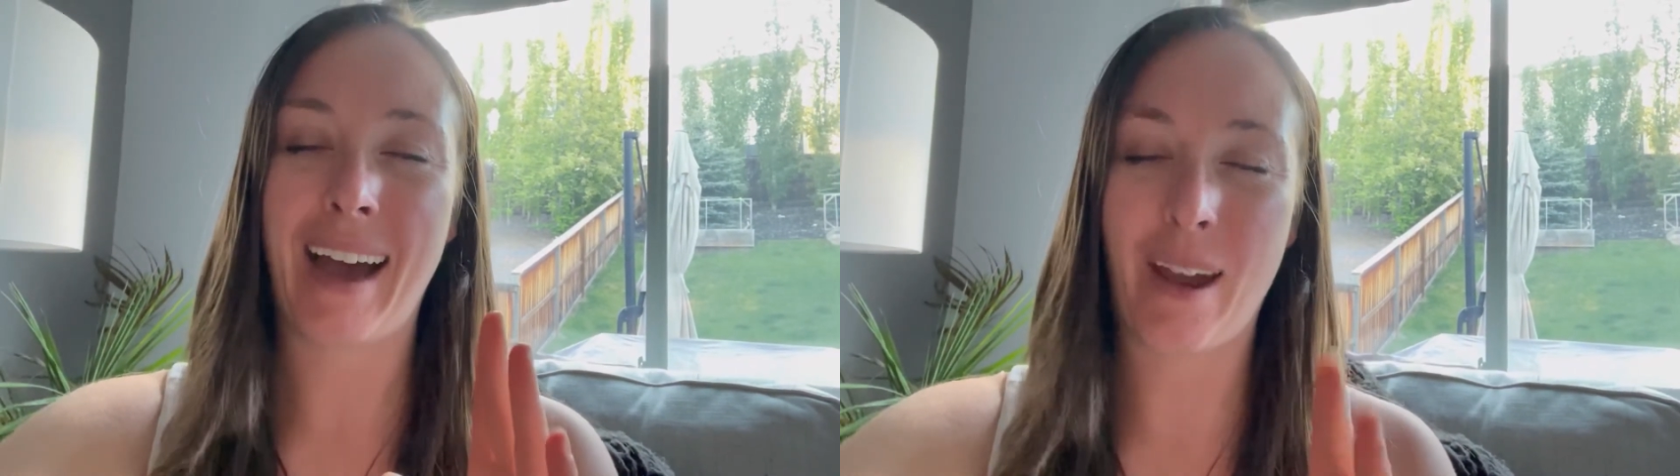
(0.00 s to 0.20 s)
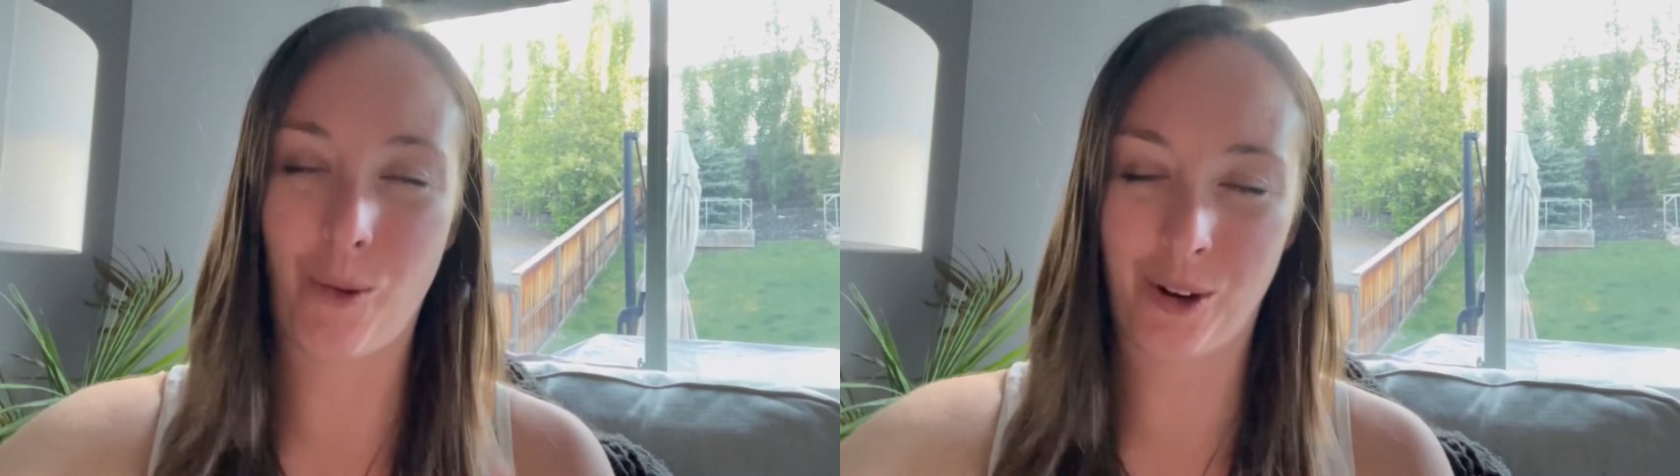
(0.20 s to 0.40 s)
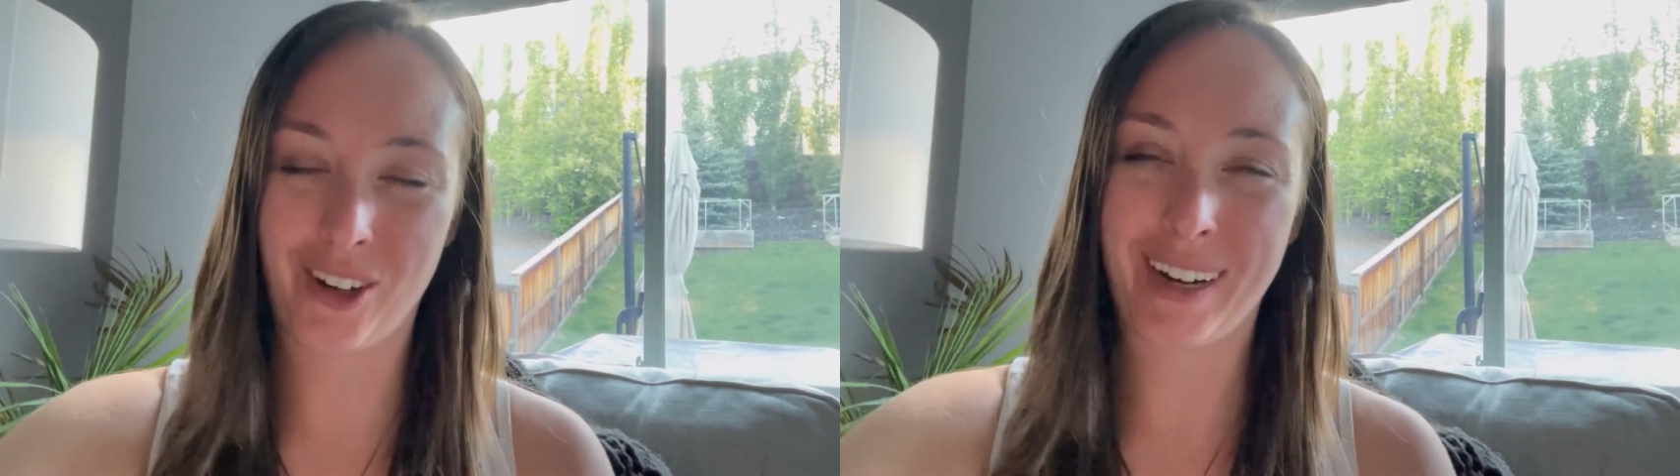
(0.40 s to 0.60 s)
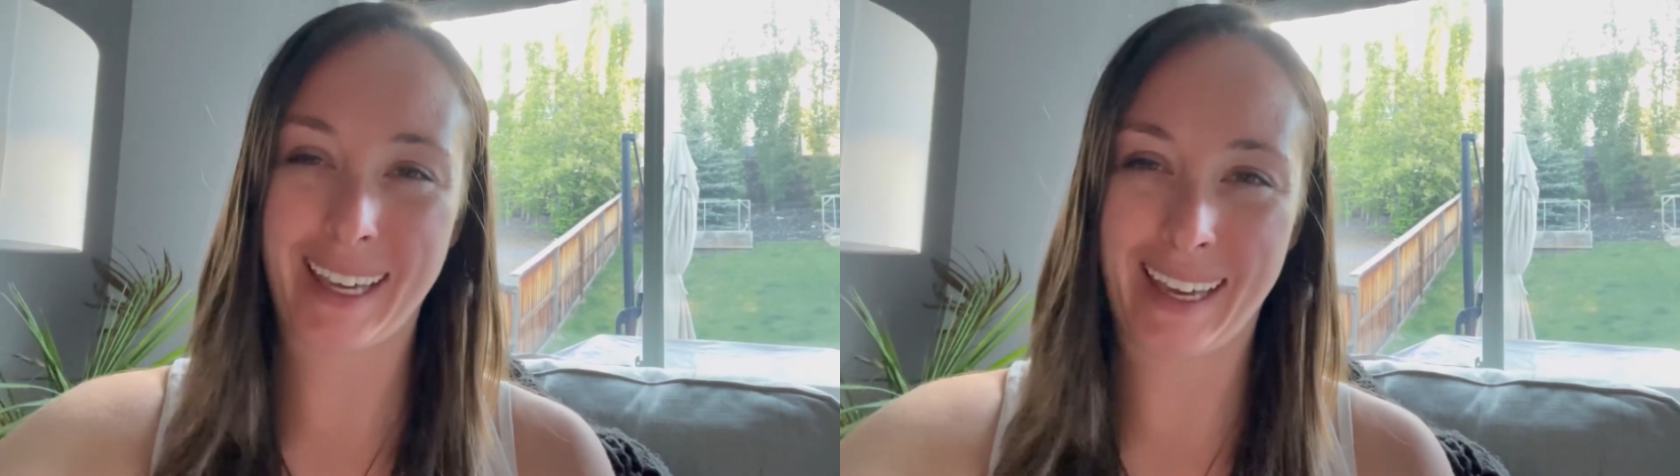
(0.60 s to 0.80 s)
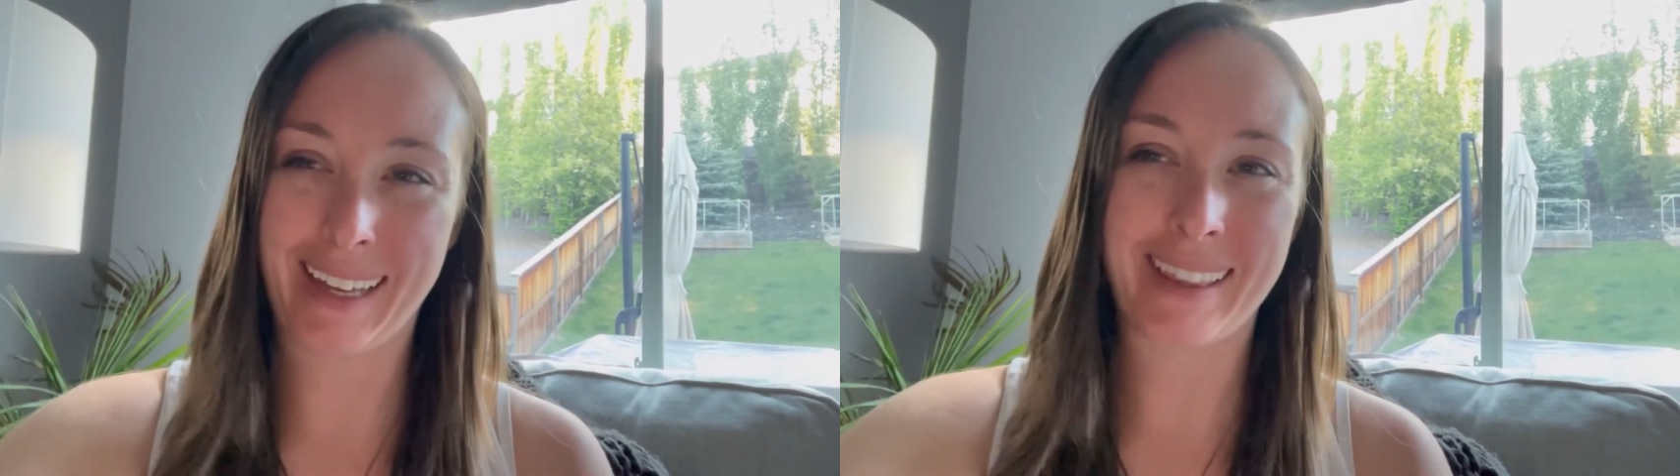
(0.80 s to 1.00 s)
I ordered a
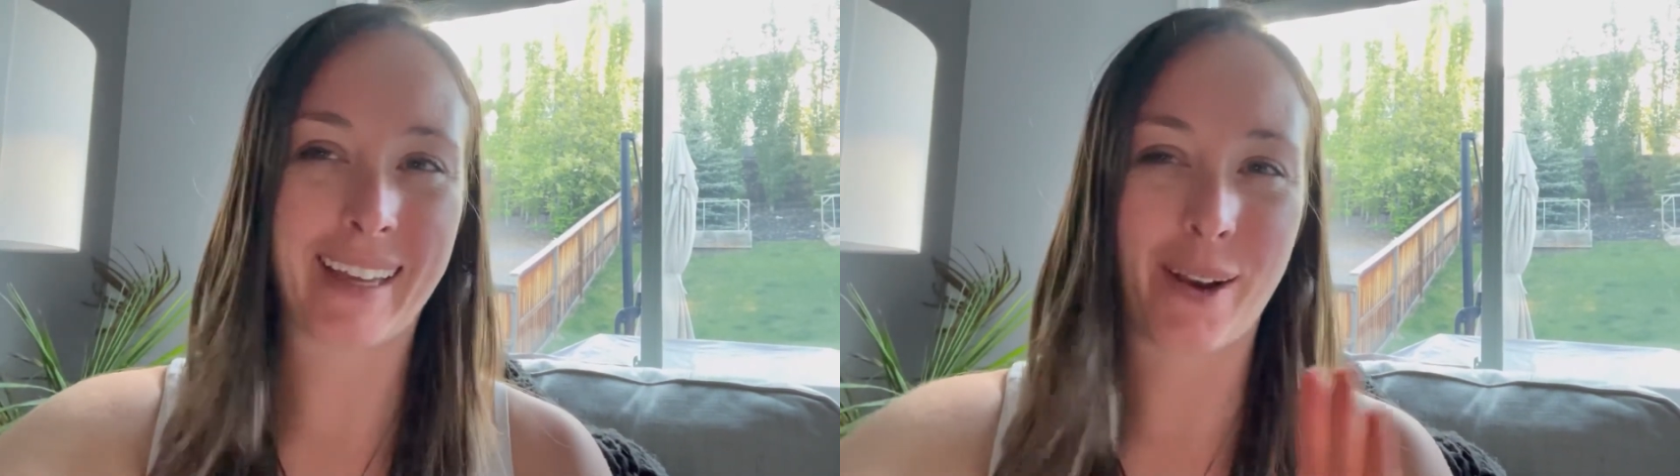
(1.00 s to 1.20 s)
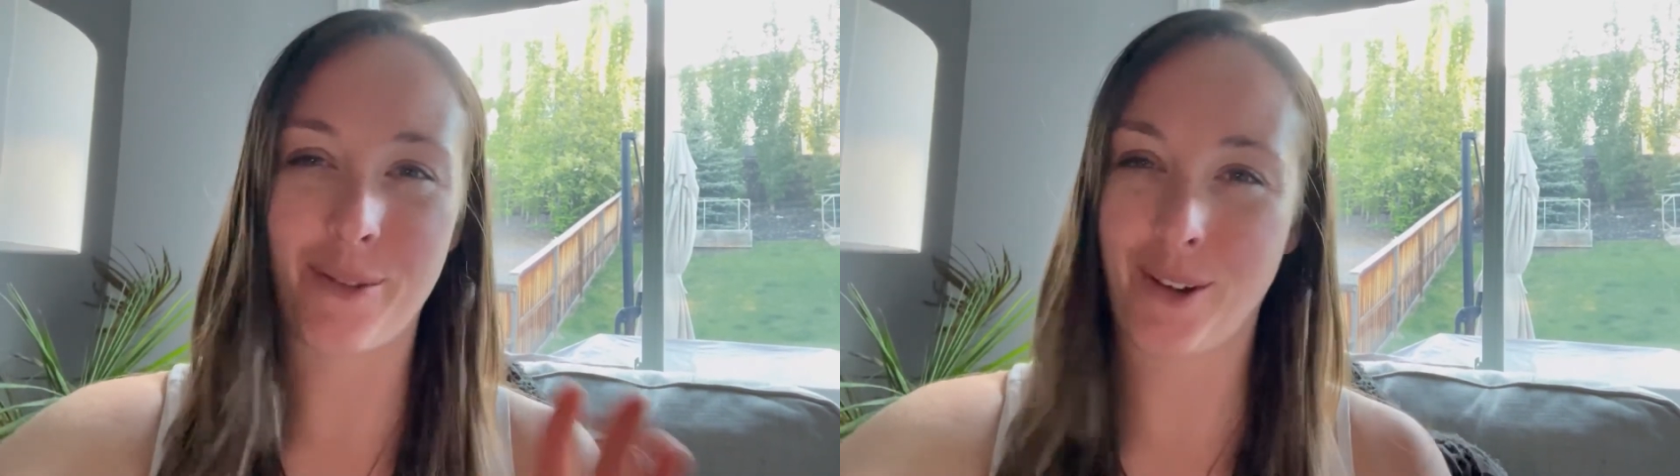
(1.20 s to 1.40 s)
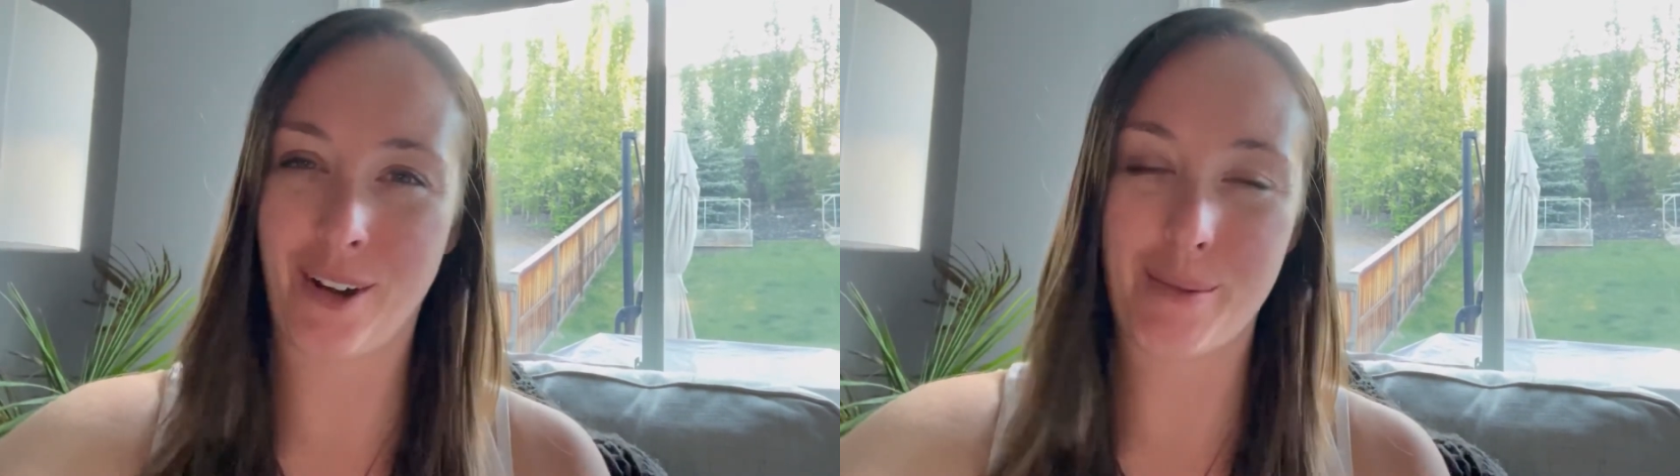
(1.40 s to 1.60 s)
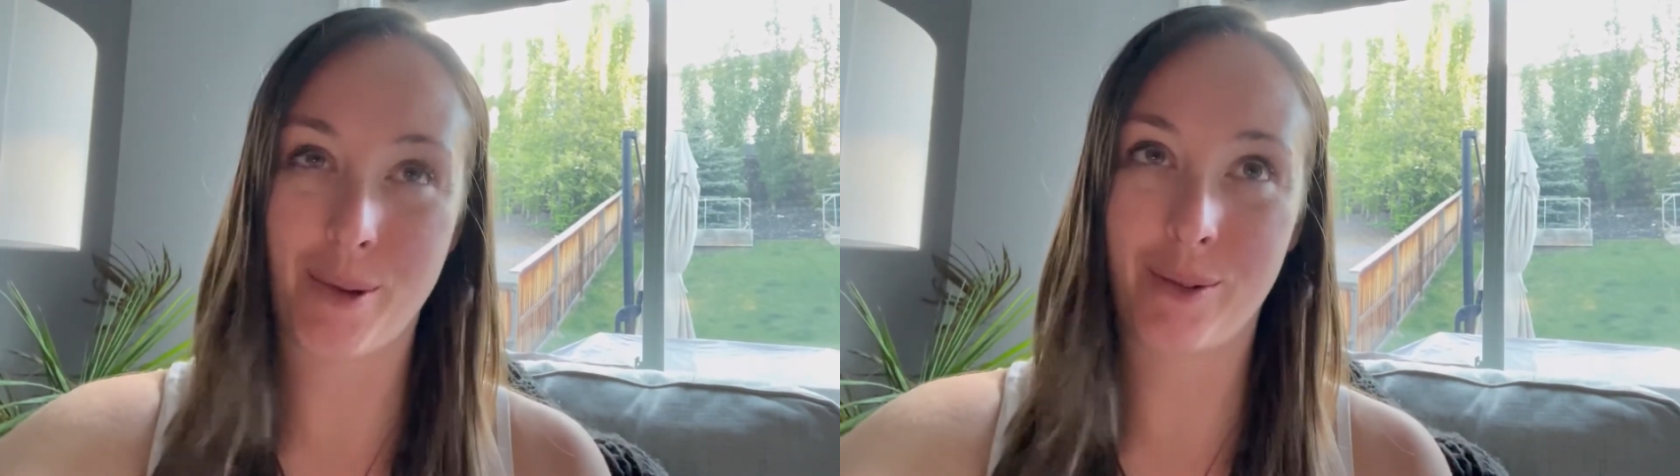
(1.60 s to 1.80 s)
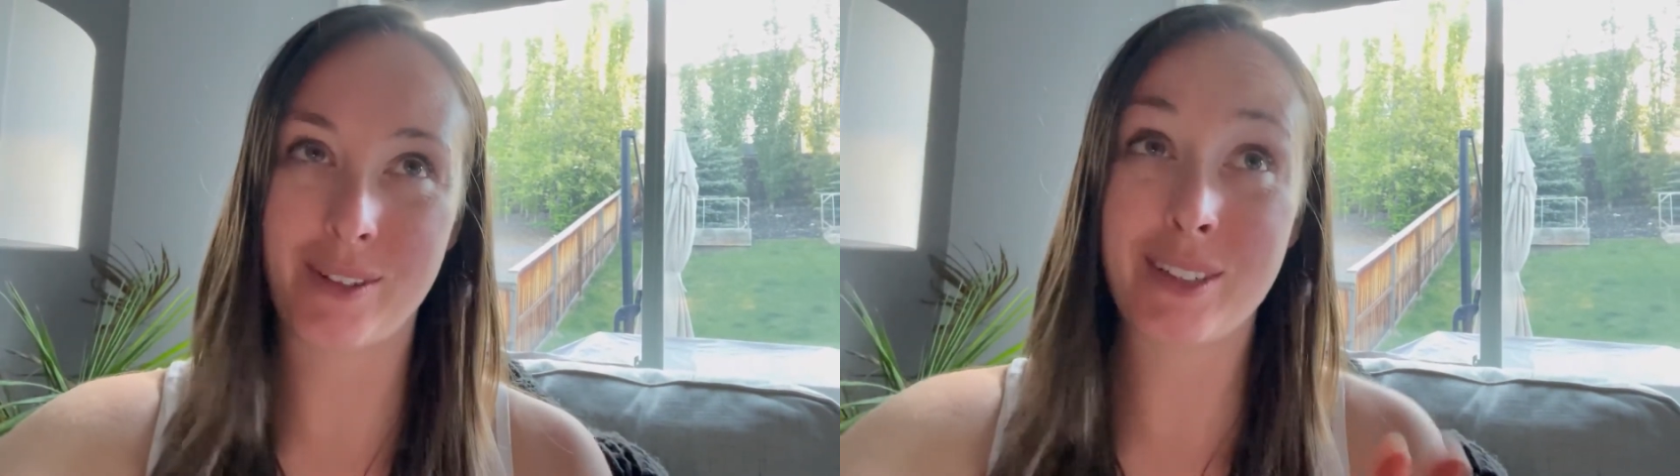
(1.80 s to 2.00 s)
kit that I forgot about.